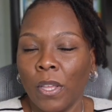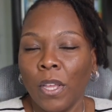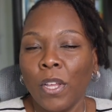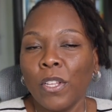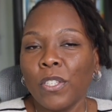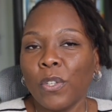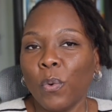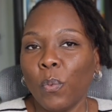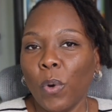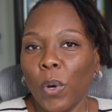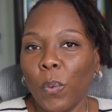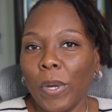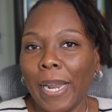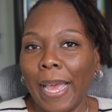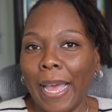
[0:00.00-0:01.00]
So
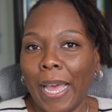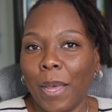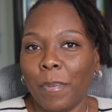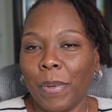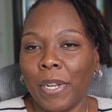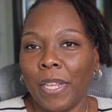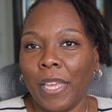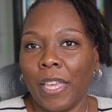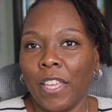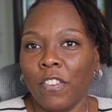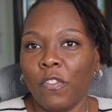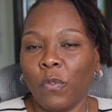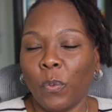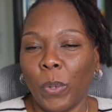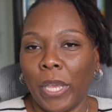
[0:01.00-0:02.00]
what would happen
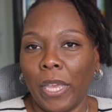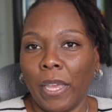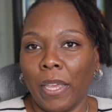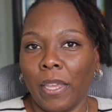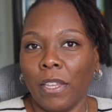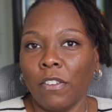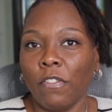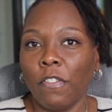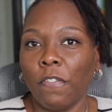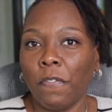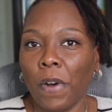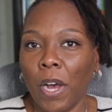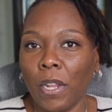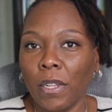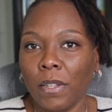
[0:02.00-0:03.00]
if we
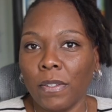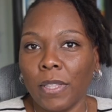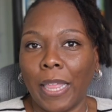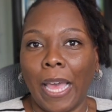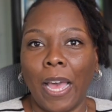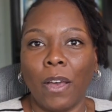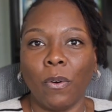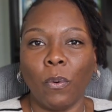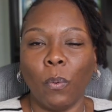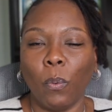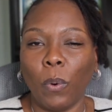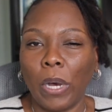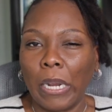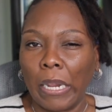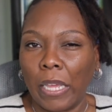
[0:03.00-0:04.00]
followed that
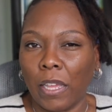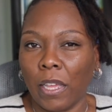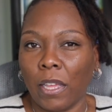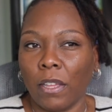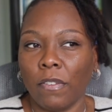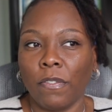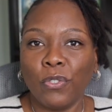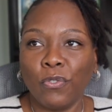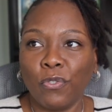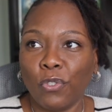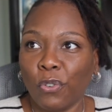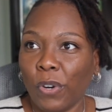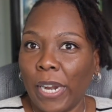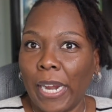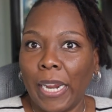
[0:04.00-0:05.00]
what if
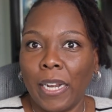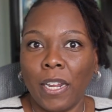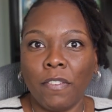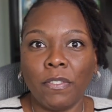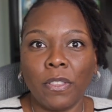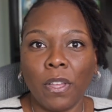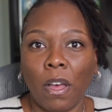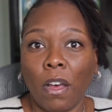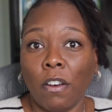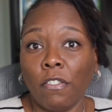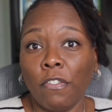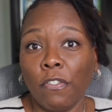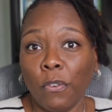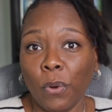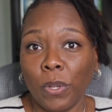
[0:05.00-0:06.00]
train of
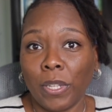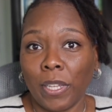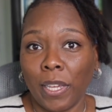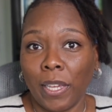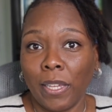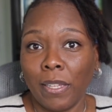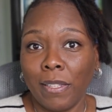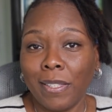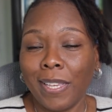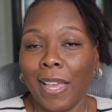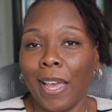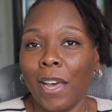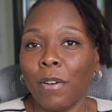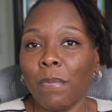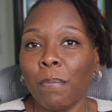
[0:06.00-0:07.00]
thought fully to
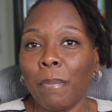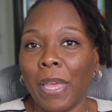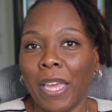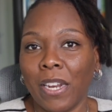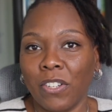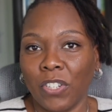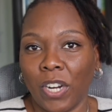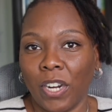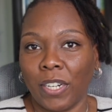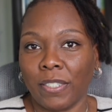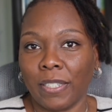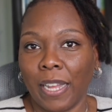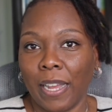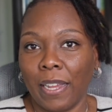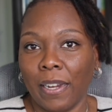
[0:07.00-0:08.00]
help manage our
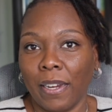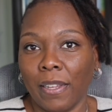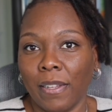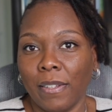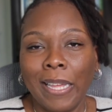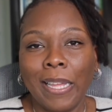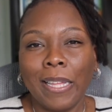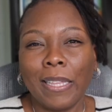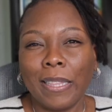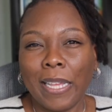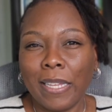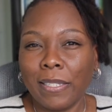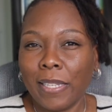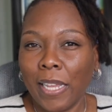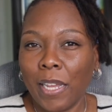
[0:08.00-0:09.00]
anxiety?
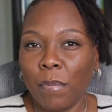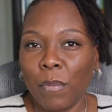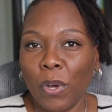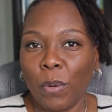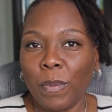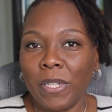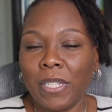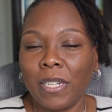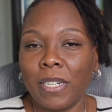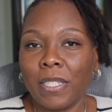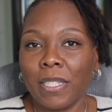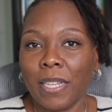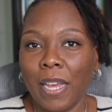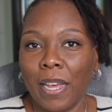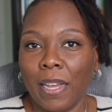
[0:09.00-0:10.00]
Let's take a moment to
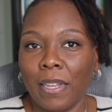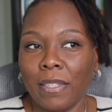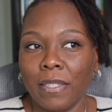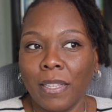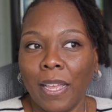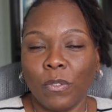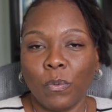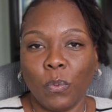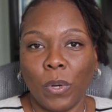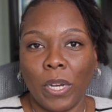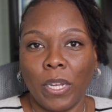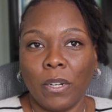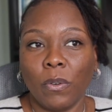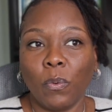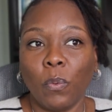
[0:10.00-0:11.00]
discuss
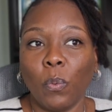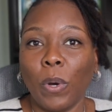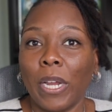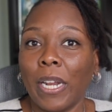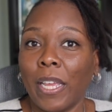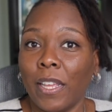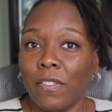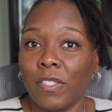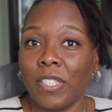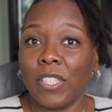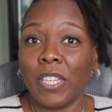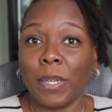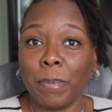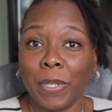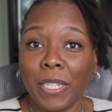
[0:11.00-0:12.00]
what
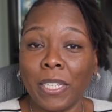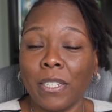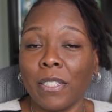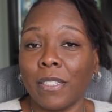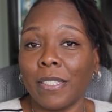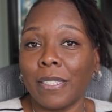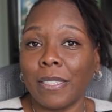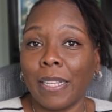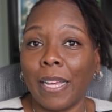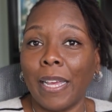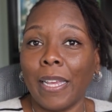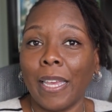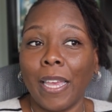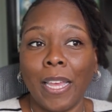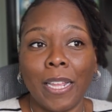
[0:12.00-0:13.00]
ifs typically look
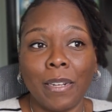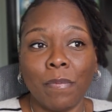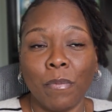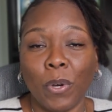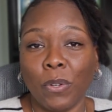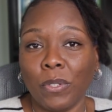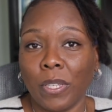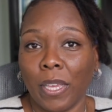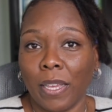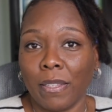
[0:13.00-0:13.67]
like in most case